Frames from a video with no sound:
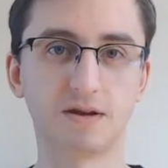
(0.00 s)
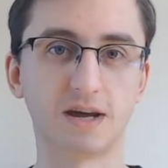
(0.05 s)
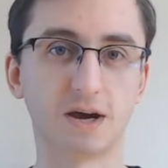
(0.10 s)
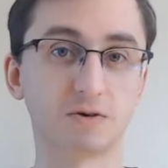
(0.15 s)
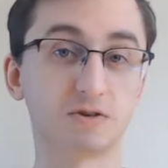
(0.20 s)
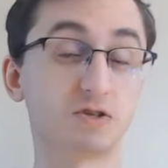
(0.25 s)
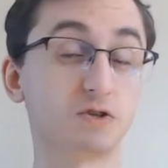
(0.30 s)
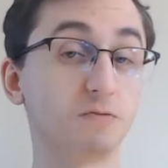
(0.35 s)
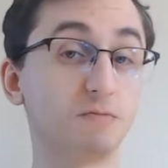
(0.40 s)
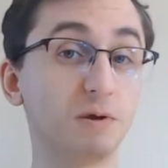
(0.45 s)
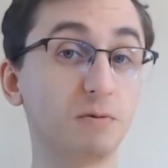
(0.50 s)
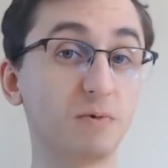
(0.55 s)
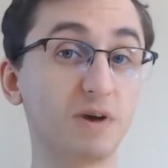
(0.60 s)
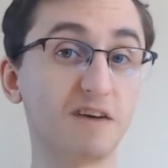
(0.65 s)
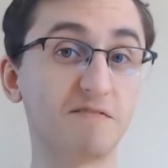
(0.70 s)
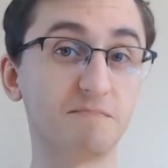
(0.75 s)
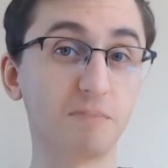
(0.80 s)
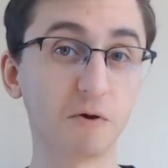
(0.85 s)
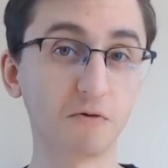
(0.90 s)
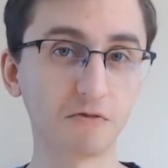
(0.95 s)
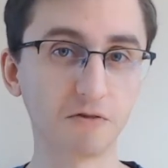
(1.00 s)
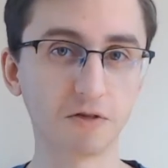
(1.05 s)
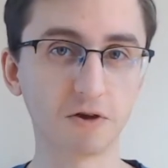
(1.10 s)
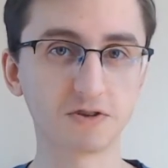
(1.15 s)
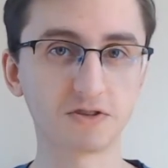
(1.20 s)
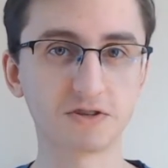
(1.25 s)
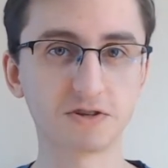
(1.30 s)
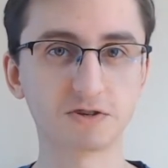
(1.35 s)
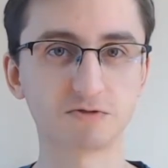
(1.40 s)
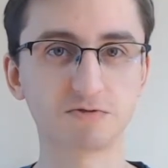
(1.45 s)
Now, assuming we have both of
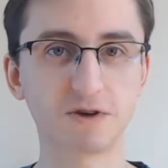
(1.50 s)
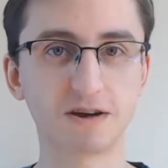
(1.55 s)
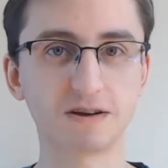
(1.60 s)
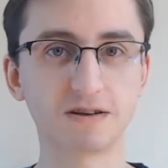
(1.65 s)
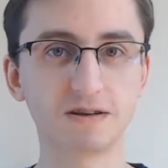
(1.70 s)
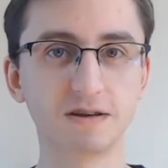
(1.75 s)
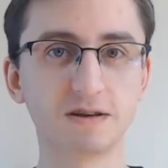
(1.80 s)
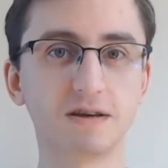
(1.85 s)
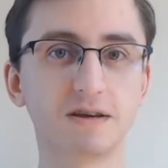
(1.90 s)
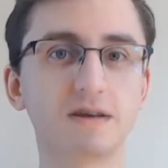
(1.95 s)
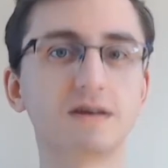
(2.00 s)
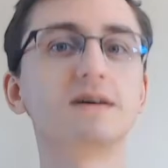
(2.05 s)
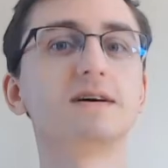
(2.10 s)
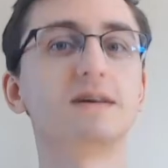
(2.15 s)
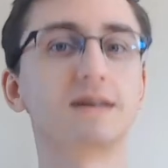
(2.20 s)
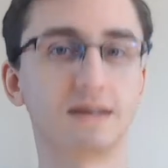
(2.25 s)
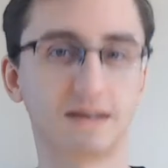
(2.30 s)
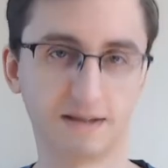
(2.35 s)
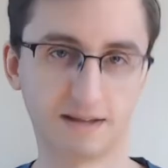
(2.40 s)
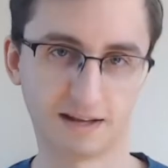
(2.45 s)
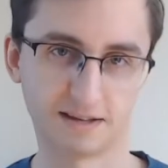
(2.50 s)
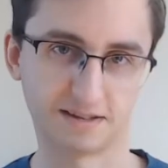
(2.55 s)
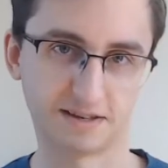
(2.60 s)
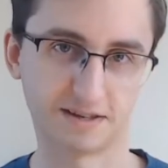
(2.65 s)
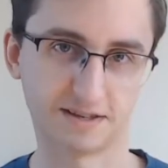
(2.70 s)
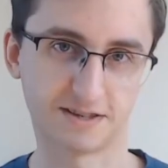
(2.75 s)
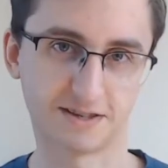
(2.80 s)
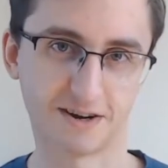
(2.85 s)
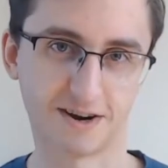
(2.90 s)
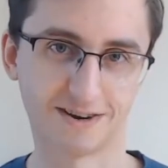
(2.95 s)
those things ready, let's
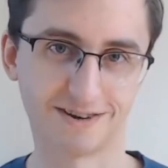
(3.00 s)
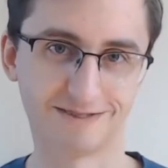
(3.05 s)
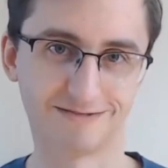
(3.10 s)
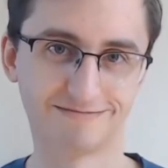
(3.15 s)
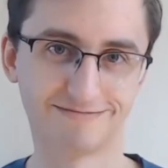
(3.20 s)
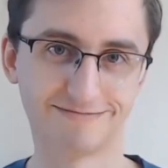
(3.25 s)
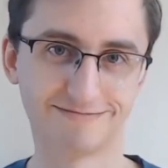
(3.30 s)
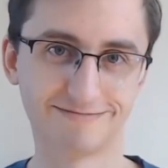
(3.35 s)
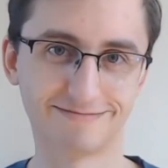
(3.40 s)
get started.